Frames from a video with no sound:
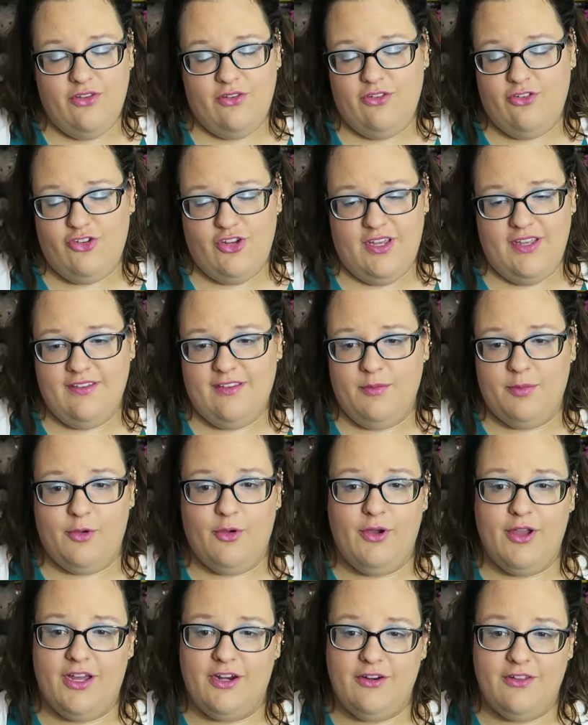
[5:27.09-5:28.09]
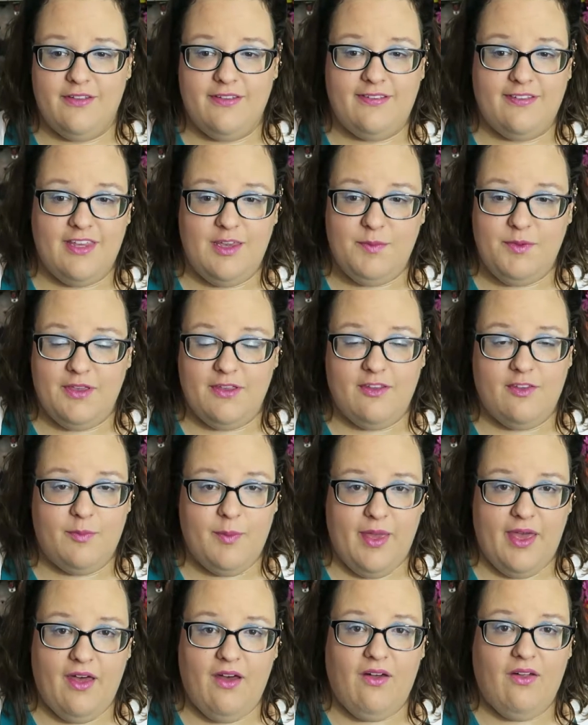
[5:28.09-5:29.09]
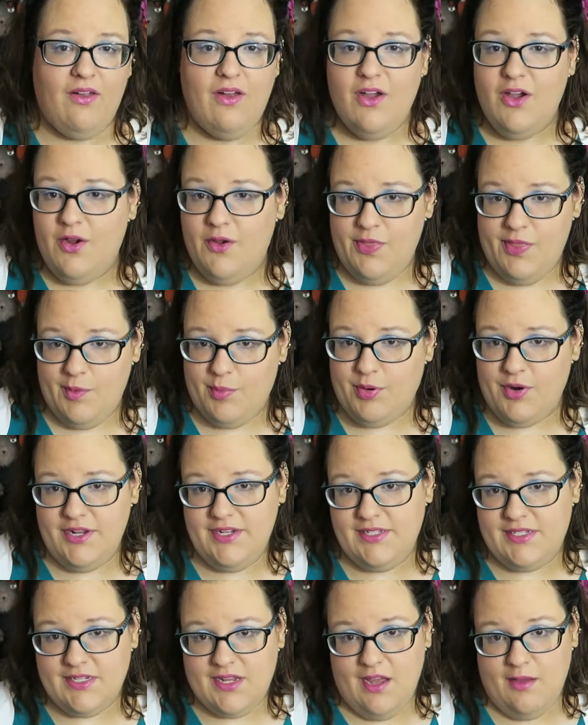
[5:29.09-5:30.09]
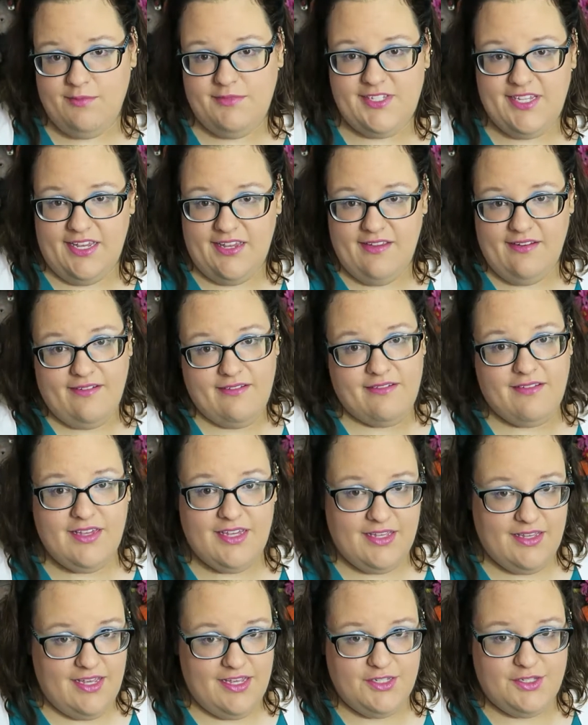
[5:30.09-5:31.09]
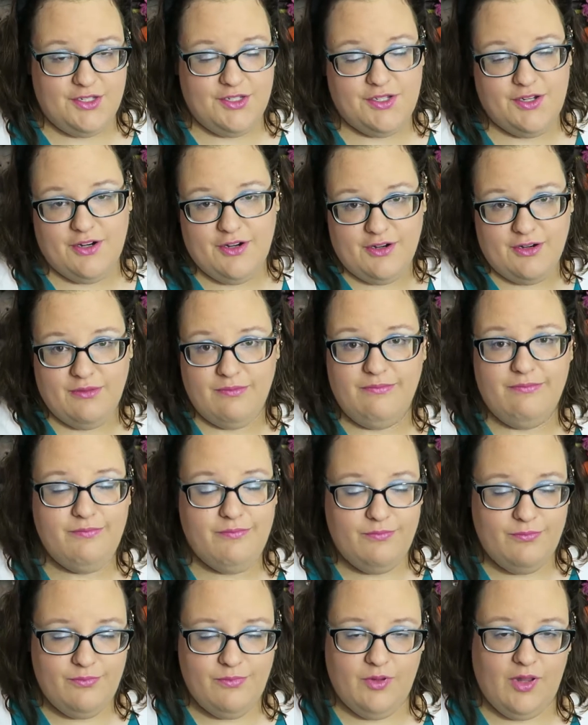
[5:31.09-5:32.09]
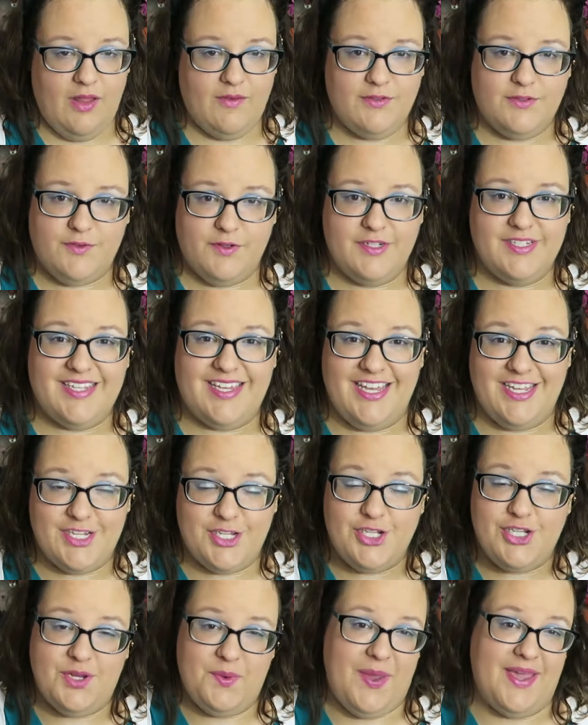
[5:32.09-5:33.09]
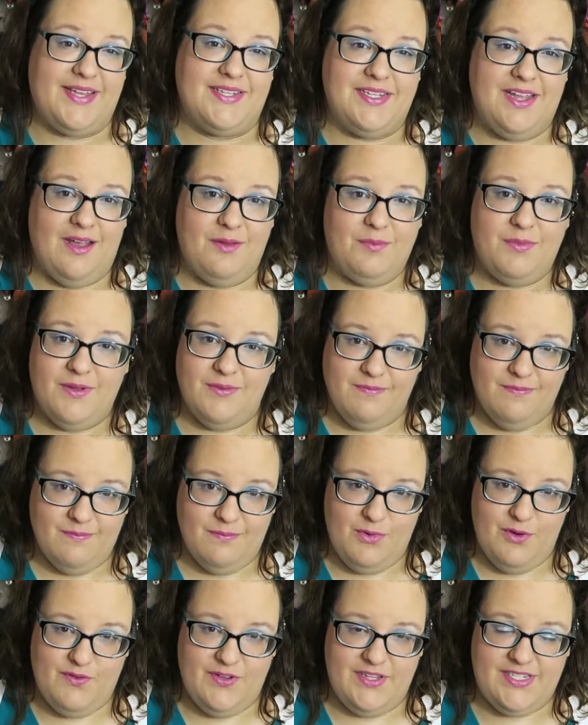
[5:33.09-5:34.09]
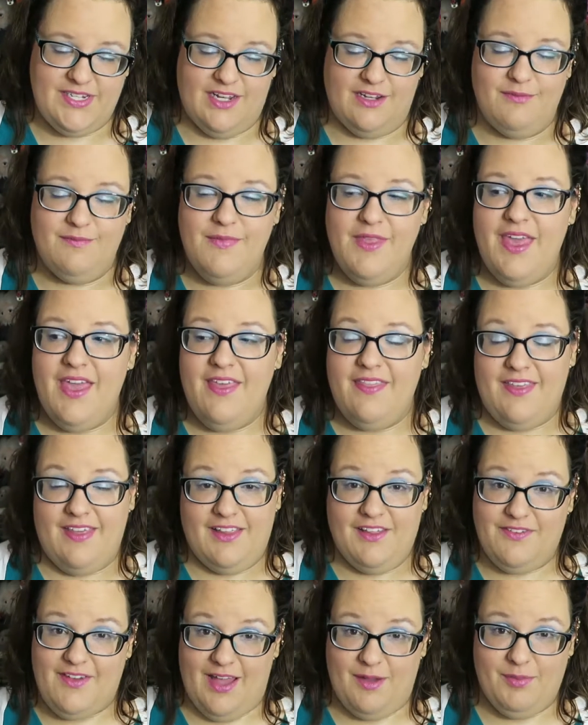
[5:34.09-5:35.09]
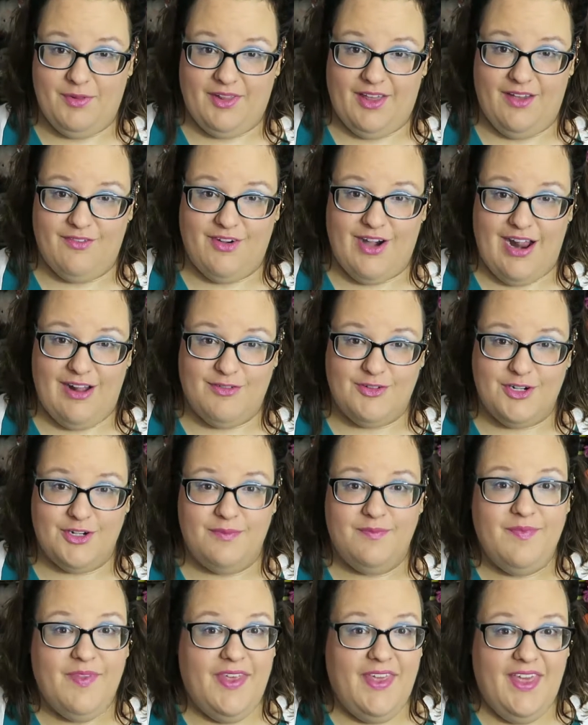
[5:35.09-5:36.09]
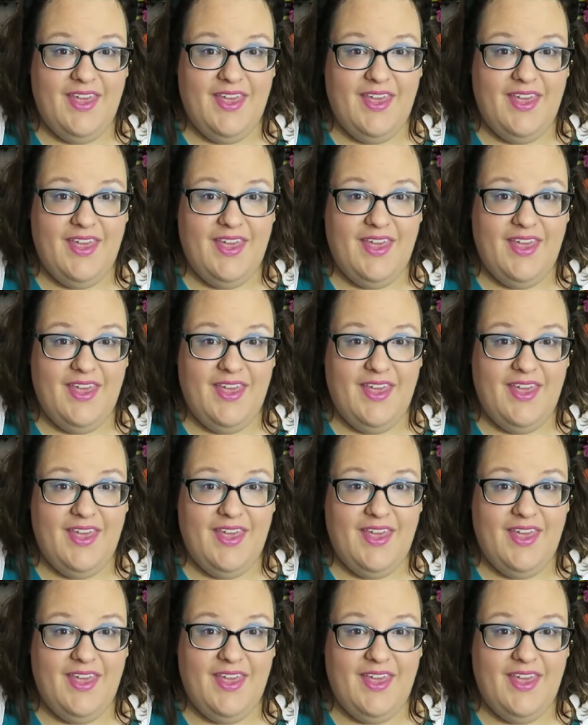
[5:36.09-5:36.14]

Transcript: she ends up going under the sleeping spell. The prince comes in, kisses her, loves first kiss. She wakes up, movie's done. They live happily ever after.